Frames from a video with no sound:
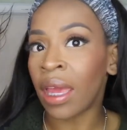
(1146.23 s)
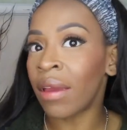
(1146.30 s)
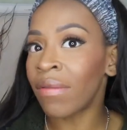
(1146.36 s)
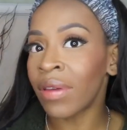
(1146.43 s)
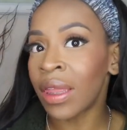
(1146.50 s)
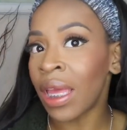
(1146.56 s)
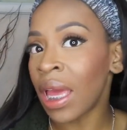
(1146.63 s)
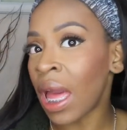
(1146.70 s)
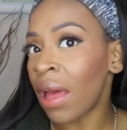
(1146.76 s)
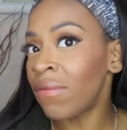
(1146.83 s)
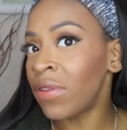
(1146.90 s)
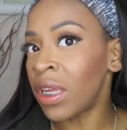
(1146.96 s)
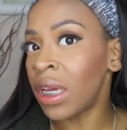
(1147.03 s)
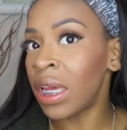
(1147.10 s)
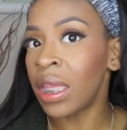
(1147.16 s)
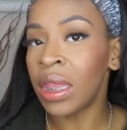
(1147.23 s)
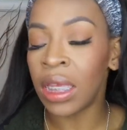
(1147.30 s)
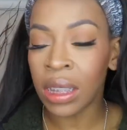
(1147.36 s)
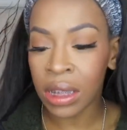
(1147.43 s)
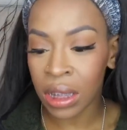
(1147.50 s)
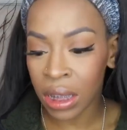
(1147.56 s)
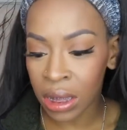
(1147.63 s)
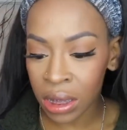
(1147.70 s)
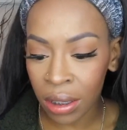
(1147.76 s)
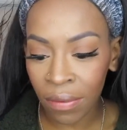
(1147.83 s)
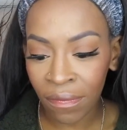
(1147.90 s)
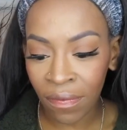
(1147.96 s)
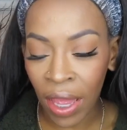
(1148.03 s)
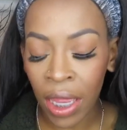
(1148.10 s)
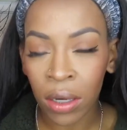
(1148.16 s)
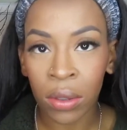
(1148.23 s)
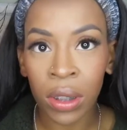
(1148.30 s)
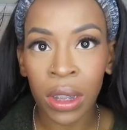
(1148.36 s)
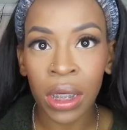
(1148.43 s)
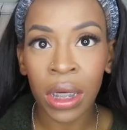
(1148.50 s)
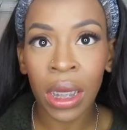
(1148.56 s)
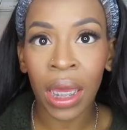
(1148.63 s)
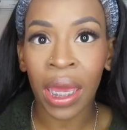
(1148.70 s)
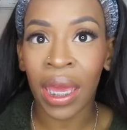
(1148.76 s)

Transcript: Everything I've done, this is the final look.